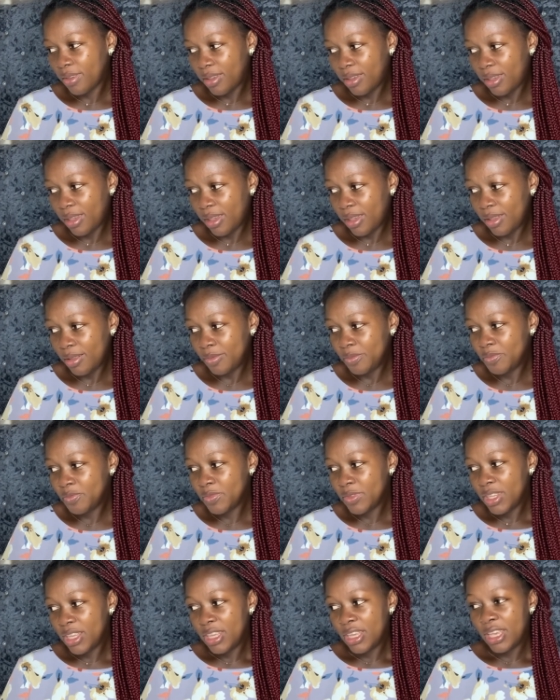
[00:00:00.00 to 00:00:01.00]
yeah
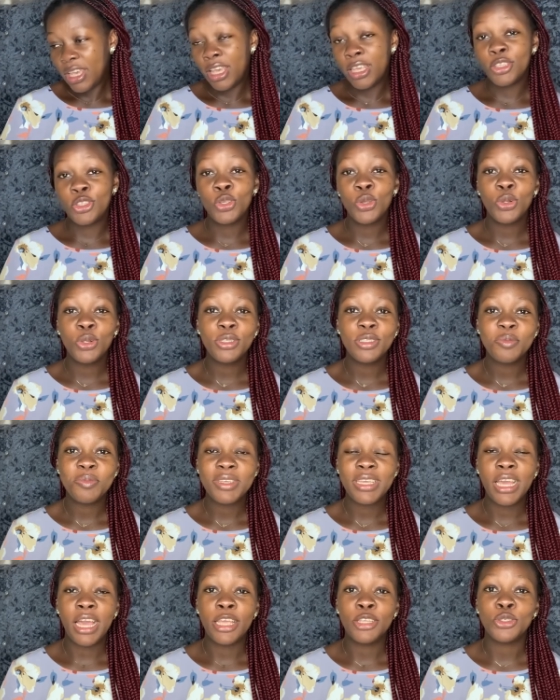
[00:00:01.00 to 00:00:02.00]
he told me
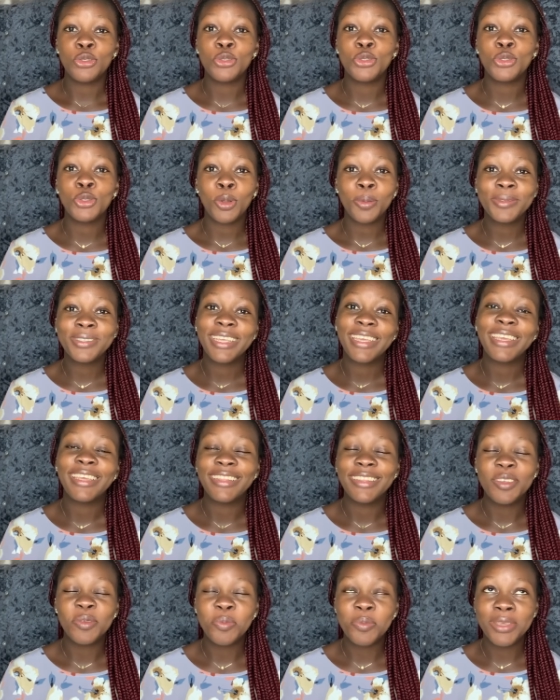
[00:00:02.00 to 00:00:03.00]
i should stop taking
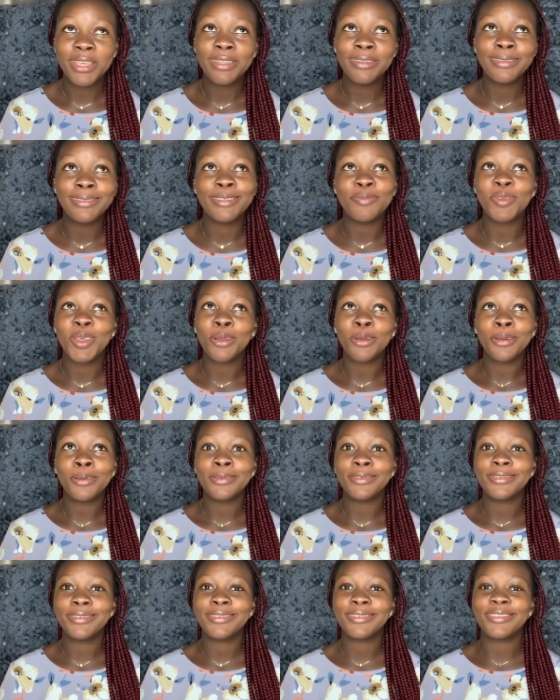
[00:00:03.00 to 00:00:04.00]
the pills
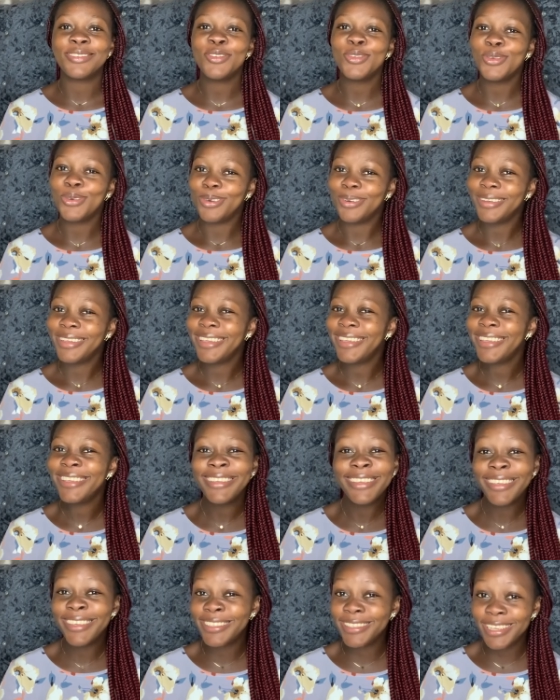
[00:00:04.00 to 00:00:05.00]
because you know he
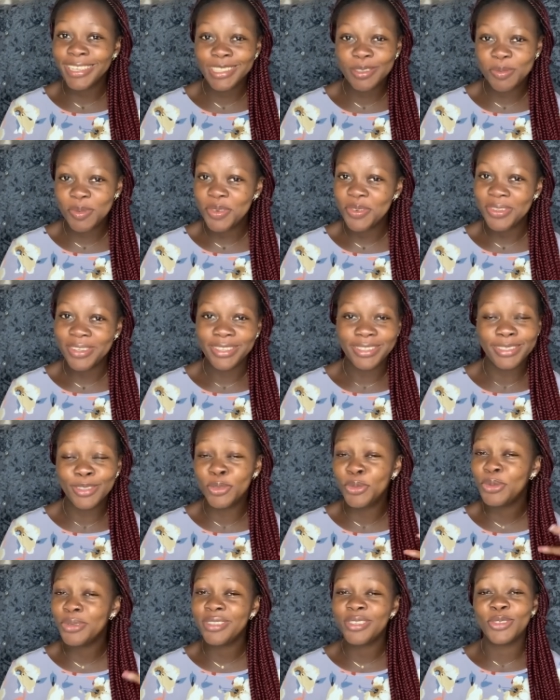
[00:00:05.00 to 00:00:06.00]
he's experienced
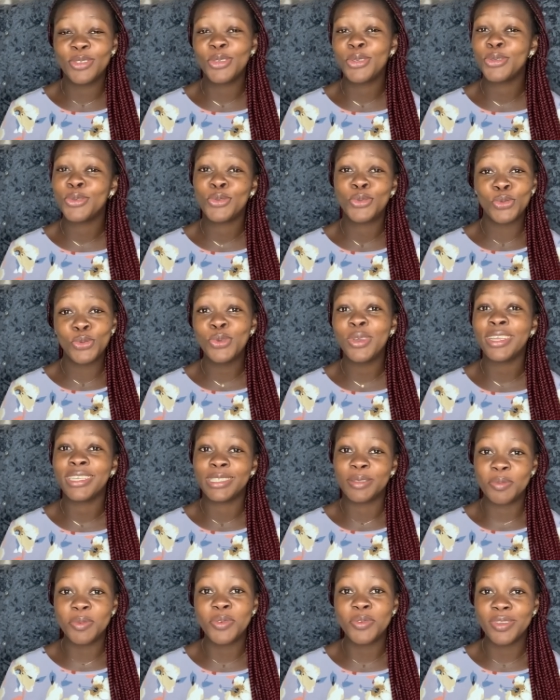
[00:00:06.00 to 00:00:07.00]
dude is just too
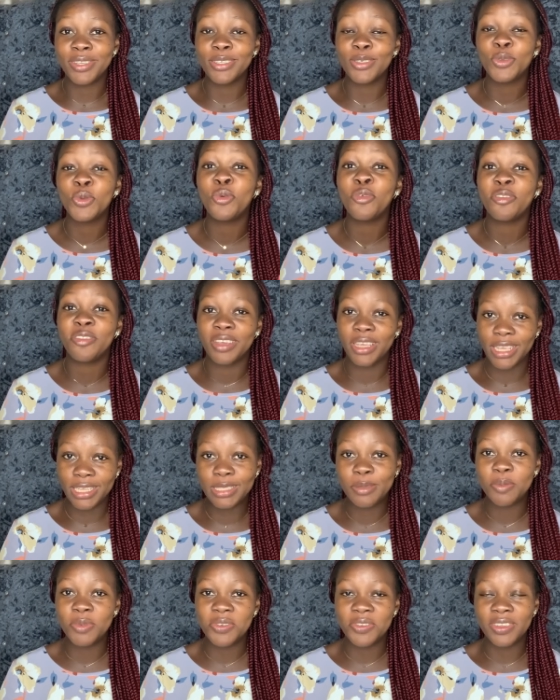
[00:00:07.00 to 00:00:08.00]
experienced over
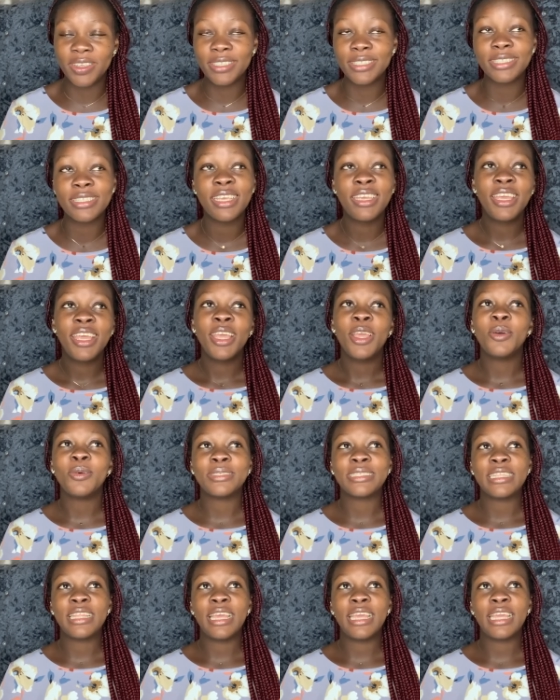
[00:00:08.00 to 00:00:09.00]
experienced it was
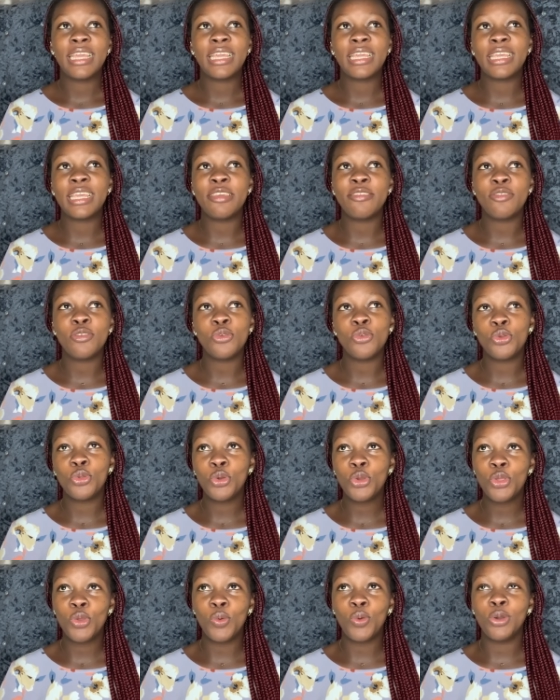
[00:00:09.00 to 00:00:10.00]
like if you know
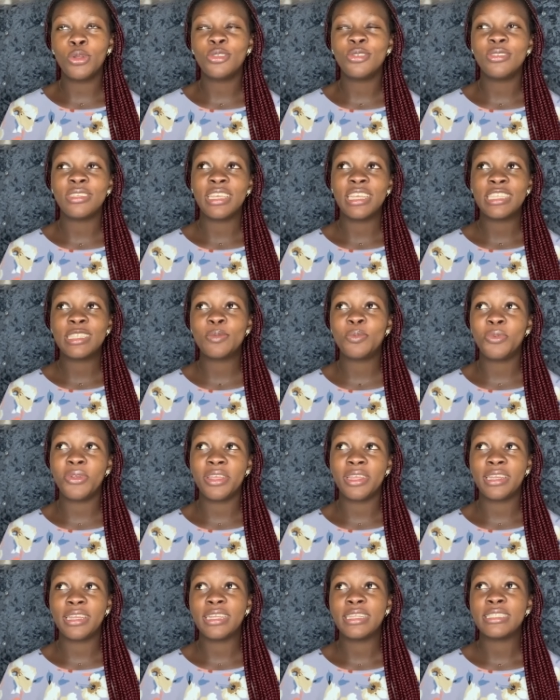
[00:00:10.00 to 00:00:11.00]
you want to get
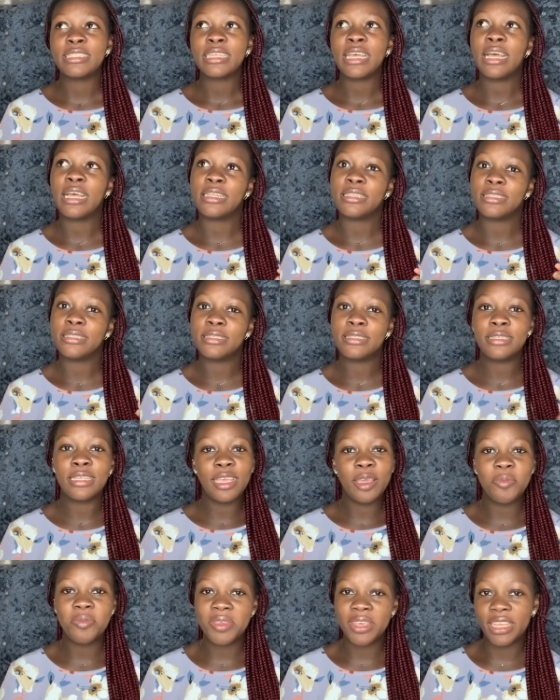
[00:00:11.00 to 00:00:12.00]
pregnant at
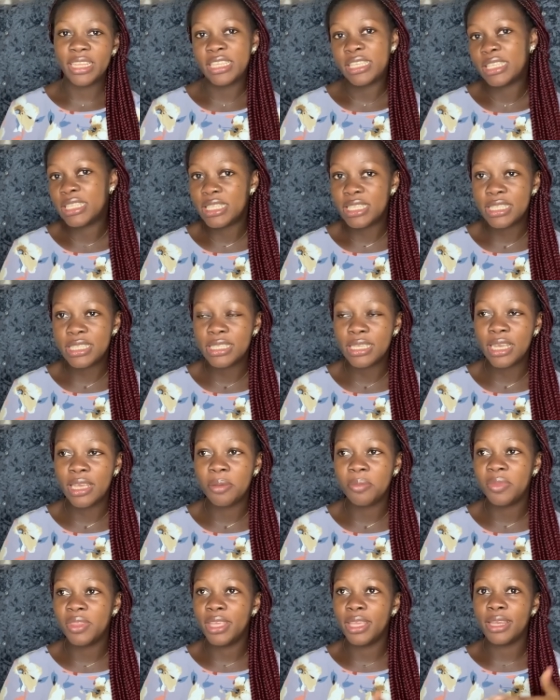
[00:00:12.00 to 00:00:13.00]
a b and c
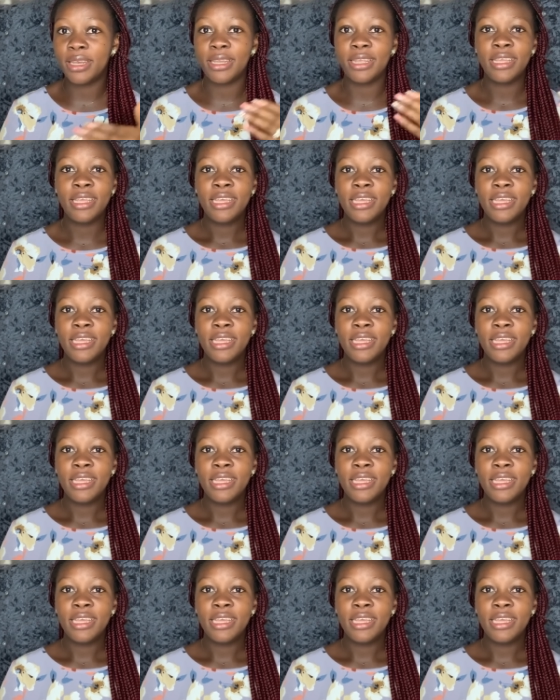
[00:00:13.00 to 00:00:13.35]
time then